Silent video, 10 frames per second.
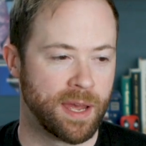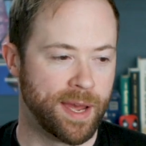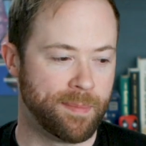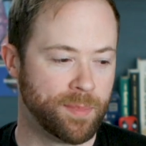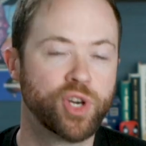
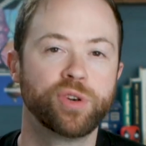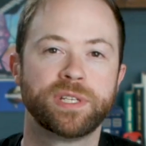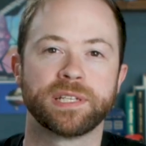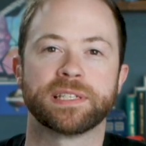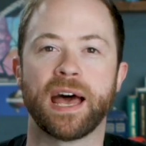um, who
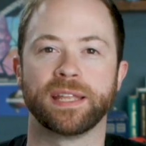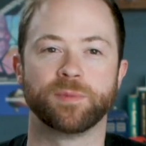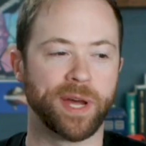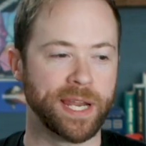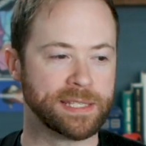decides
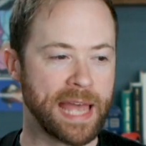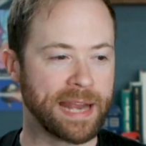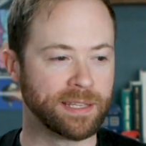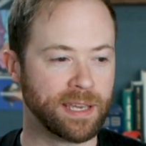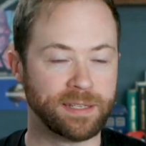what
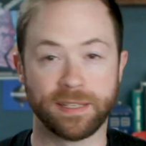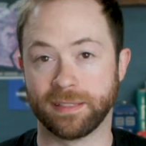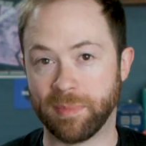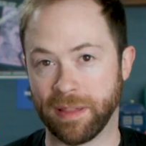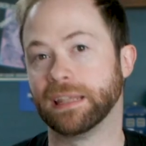exactly a
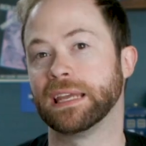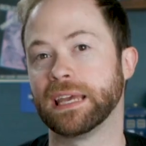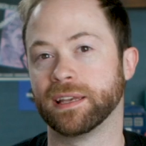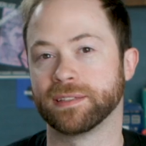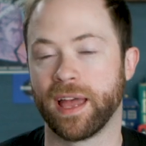disability
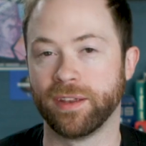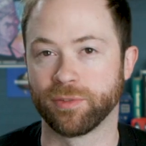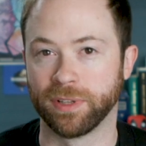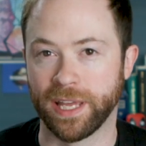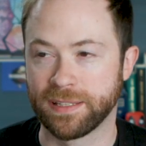is
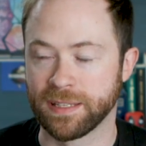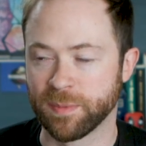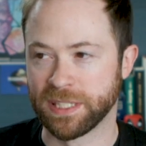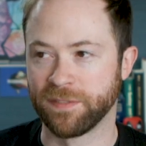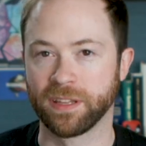and relates it
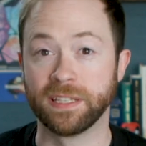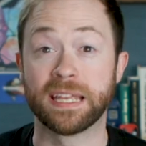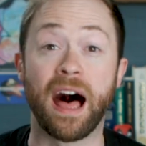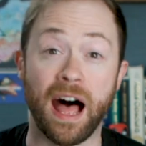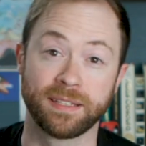specifically
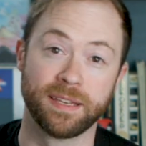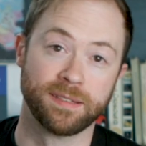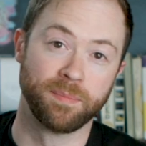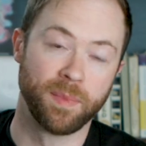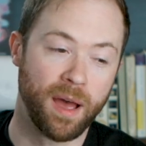to autism,